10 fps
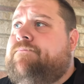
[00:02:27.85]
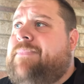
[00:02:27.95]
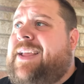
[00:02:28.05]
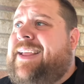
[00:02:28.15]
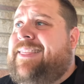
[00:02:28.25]

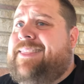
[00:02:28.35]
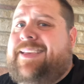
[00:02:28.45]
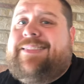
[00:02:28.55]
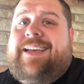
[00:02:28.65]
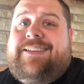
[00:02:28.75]
and I
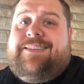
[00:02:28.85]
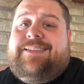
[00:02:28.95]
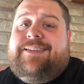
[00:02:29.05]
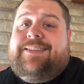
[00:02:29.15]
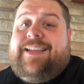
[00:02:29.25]
think that's
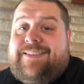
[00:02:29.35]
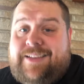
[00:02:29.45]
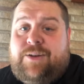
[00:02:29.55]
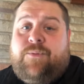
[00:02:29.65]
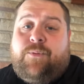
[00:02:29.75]
that's
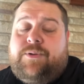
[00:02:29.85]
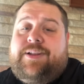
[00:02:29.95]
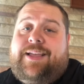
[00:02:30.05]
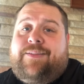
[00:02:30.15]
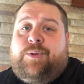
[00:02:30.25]
it for
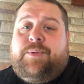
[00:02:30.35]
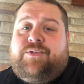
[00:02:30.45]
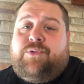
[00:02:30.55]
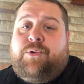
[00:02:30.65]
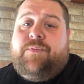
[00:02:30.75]
today. A little bit
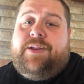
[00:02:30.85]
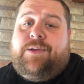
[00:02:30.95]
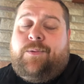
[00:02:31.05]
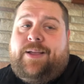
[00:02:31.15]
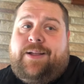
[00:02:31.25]
shorter
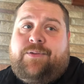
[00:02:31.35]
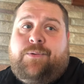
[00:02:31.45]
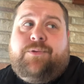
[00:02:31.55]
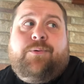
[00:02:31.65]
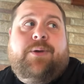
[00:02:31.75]
video, like I
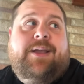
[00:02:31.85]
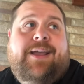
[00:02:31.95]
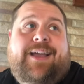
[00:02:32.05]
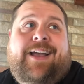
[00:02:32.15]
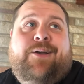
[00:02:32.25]
told you.
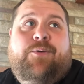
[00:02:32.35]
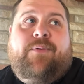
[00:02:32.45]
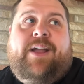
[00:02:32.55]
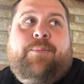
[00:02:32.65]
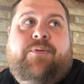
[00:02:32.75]
I could
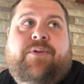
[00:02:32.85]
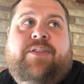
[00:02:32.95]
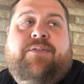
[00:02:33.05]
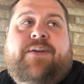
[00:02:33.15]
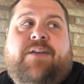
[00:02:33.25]
ramble for
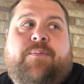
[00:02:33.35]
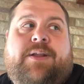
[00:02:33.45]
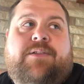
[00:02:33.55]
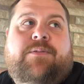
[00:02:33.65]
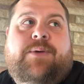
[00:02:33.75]
another five
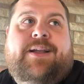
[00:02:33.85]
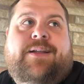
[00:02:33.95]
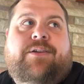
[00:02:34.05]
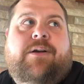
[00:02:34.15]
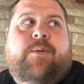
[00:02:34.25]
minutes. What could I
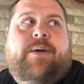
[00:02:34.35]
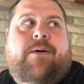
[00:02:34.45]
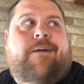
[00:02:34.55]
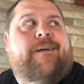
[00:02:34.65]
talk about?